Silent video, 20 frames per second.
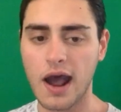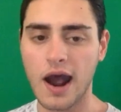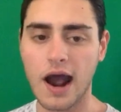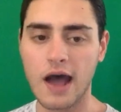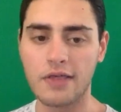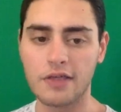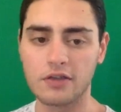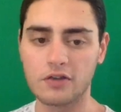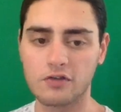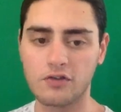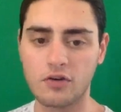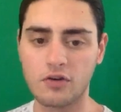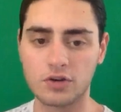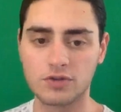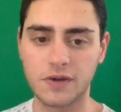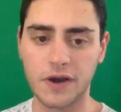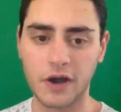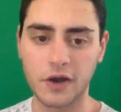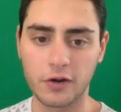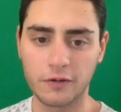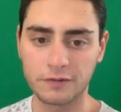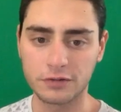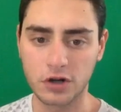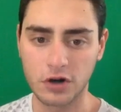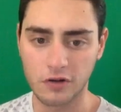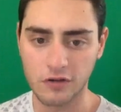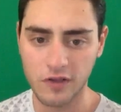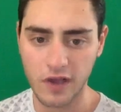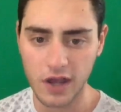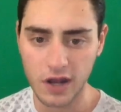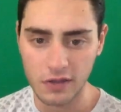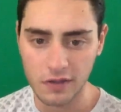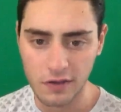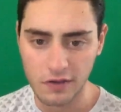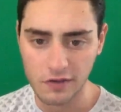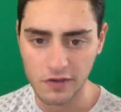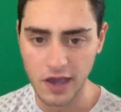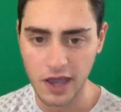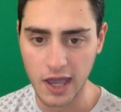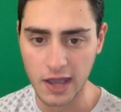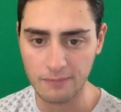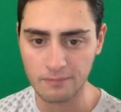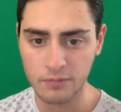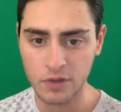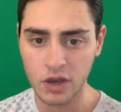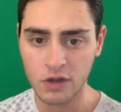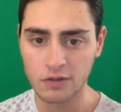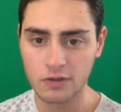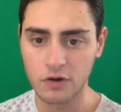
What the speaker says: I think there's too much value on Florida State in this game.